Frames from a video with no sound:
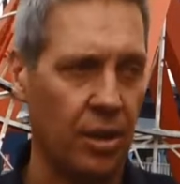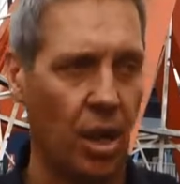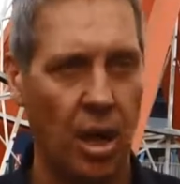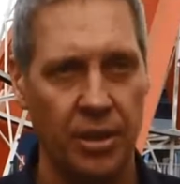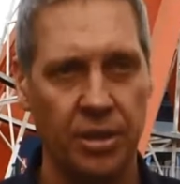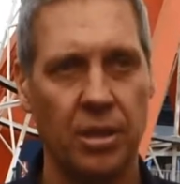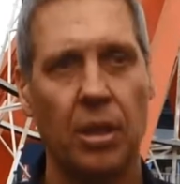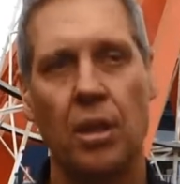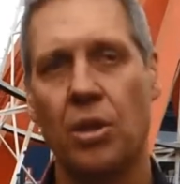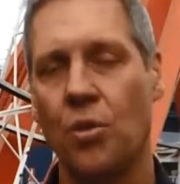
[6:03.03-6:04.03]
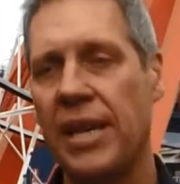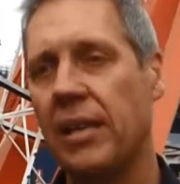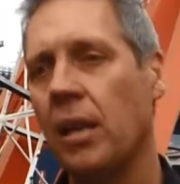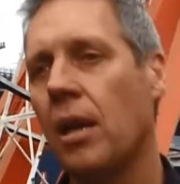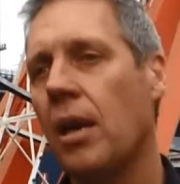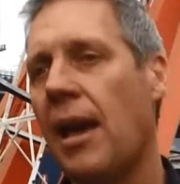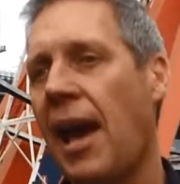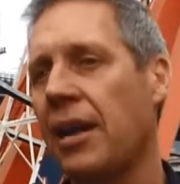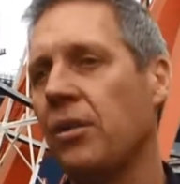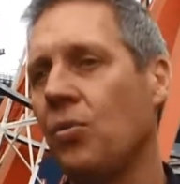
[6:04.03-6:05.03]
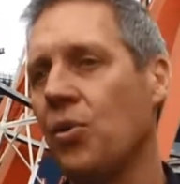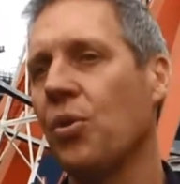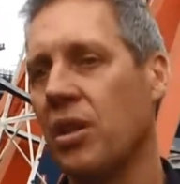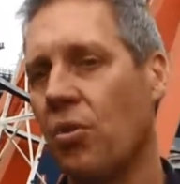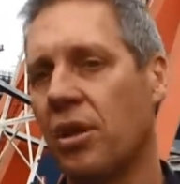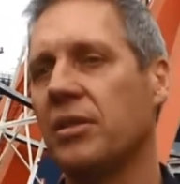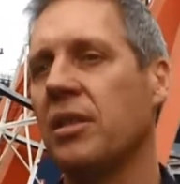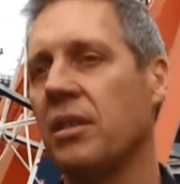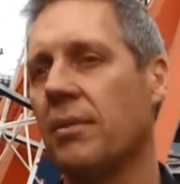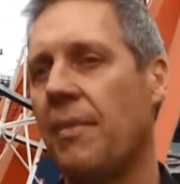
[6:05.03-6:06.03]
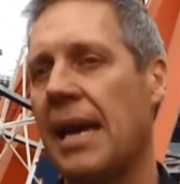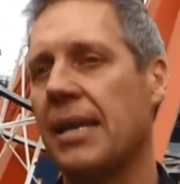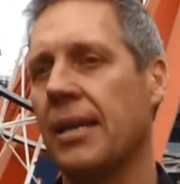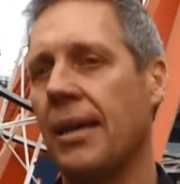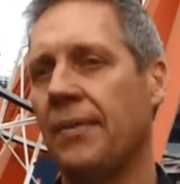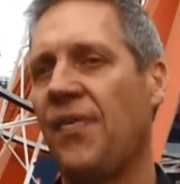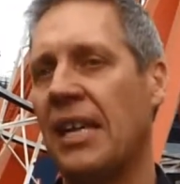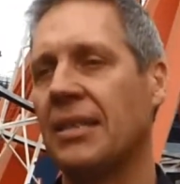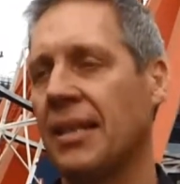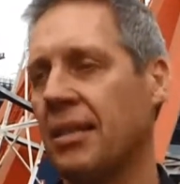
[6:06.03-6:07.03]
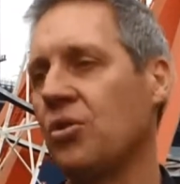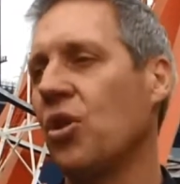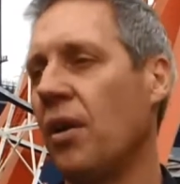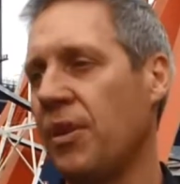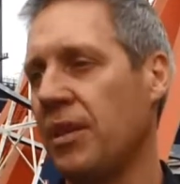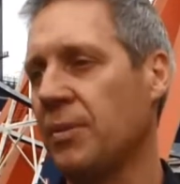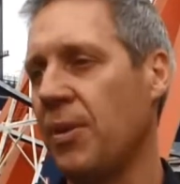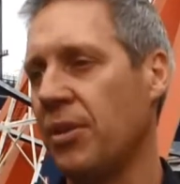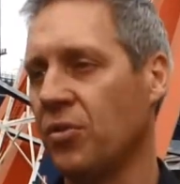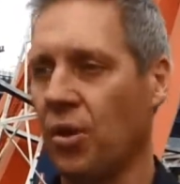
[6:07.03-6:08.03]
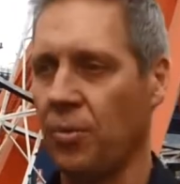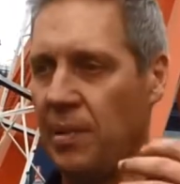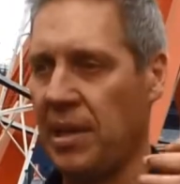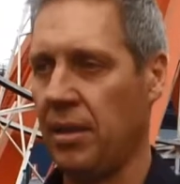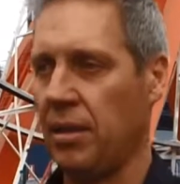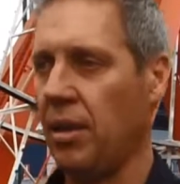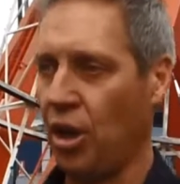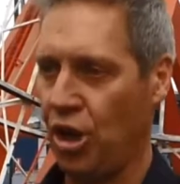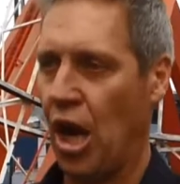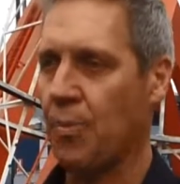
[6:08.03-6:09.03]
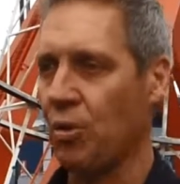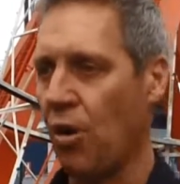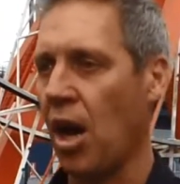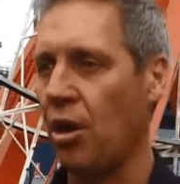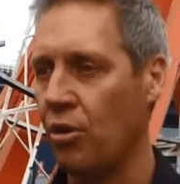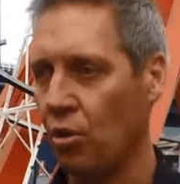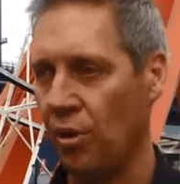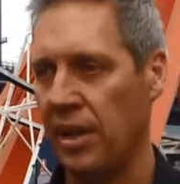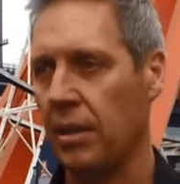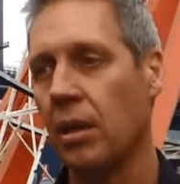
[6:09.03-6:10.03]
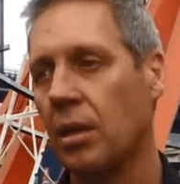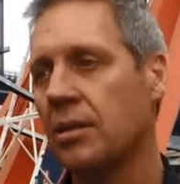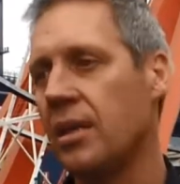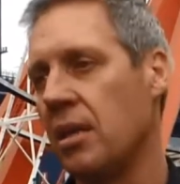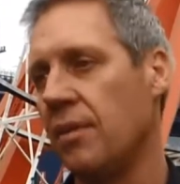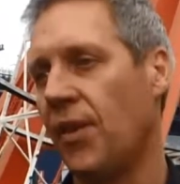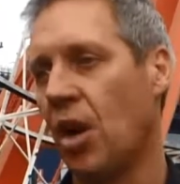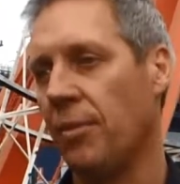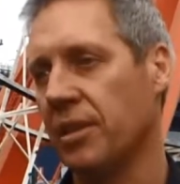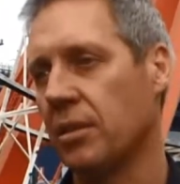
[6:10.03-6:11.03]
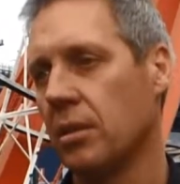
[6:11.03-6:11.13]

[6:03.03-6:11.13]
guides you in. And we really wanted to make it a fantastic driving experience, whether it be on an open road or in city environments.